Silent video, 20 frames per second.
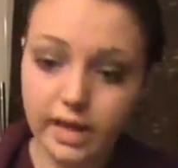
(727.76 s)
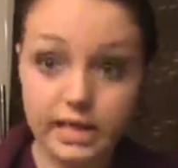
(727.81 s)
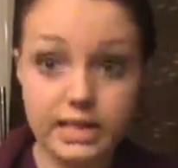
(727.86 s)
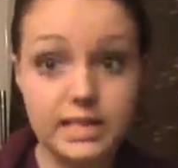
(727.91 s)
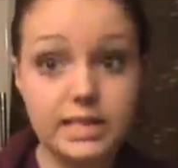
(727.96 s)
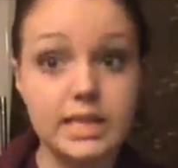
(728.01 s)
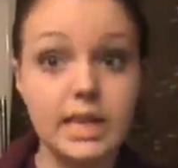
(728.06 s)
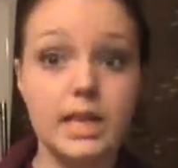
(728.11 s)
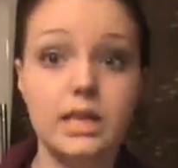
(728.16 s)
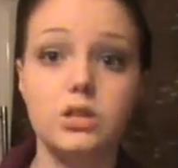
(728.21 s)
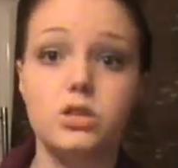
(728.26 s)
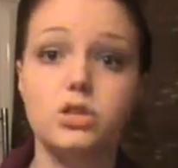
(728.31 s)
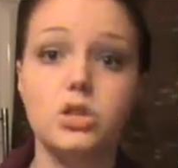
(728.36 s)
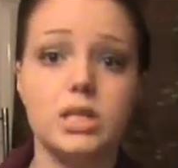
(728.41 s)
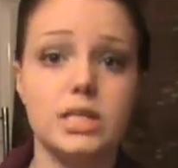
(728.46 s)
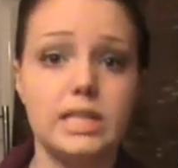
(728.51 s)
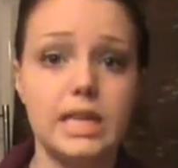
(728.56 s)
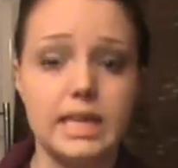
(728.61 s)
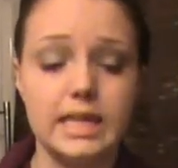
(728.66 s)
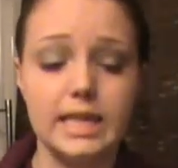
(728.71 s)
it stays
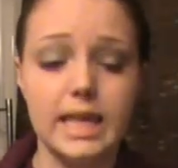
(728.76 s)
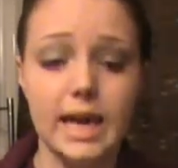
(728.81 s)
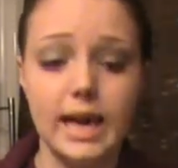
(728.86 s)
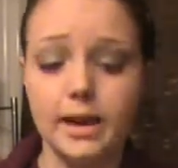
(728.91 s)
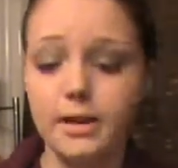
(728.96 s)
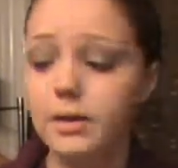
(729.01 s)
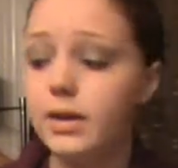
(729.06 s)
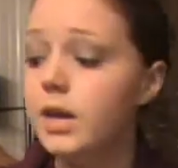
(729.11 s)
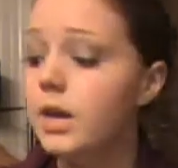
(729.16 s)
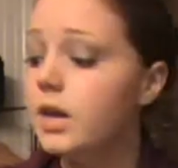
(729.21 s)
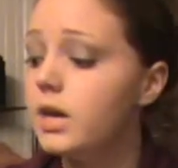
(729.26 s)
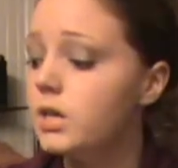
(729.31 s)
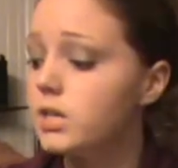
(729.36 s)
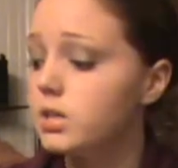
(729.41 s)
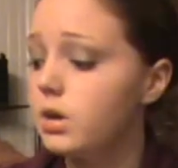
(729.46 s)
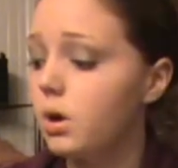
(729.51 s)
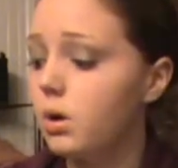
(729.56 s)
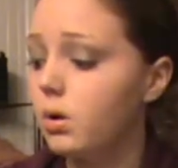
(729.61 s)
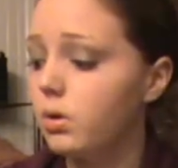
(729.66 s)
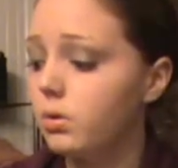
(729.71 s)
just like that.
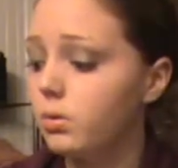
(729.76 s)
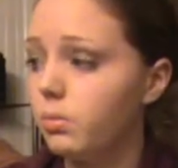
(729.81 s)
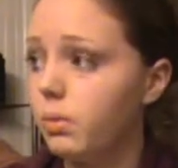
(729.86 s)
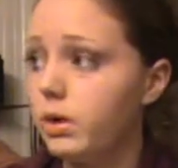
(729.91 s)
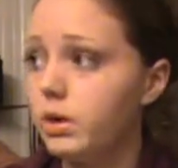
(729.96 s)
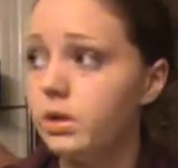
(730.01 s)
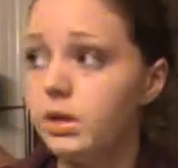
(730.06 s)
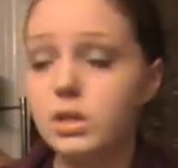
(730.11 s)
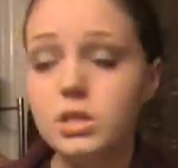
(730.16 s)
So what you